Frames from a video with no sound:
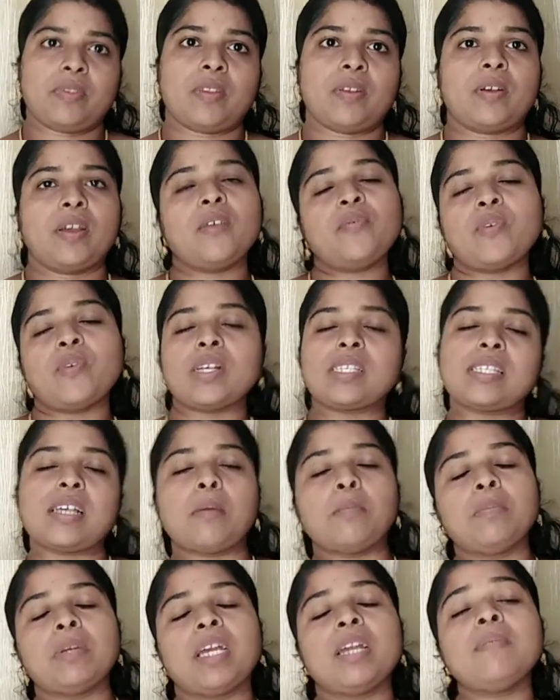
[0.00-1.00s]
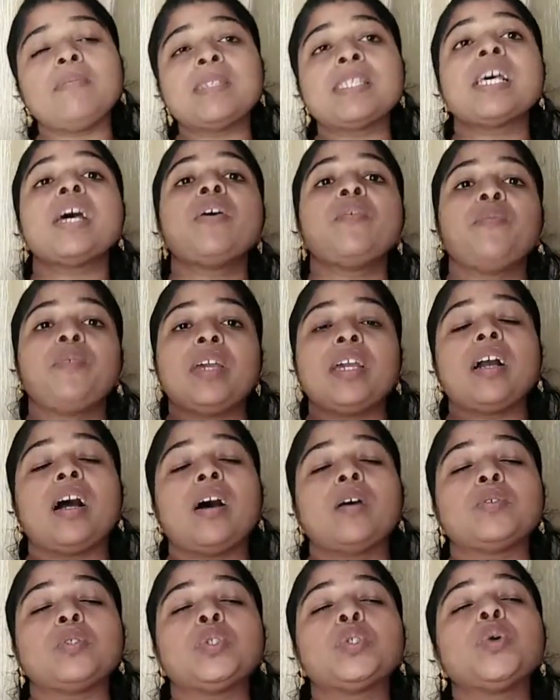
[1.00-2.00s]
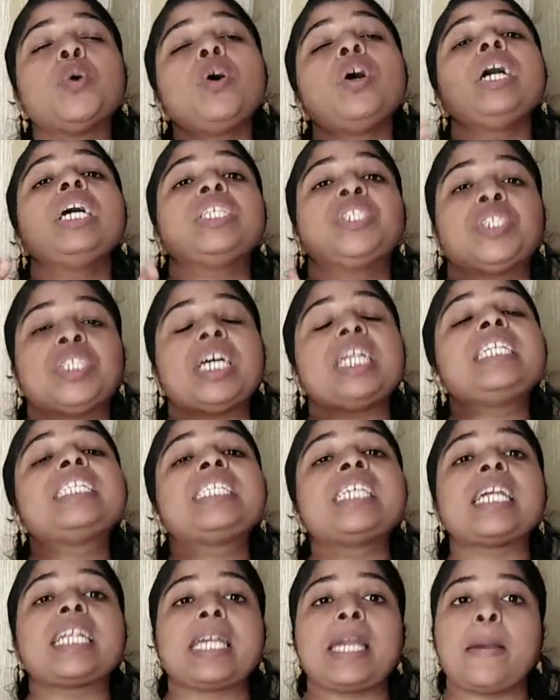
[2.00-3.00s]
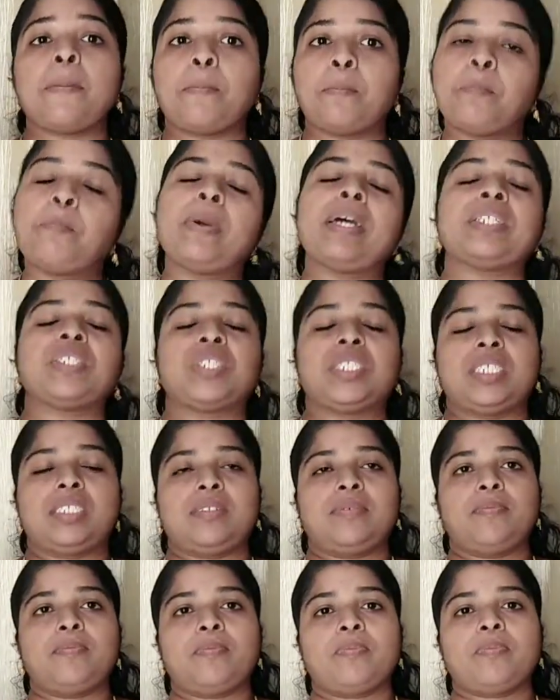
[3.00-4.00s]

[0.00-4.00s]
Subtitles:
Okay, for some days we have to shelter a pet.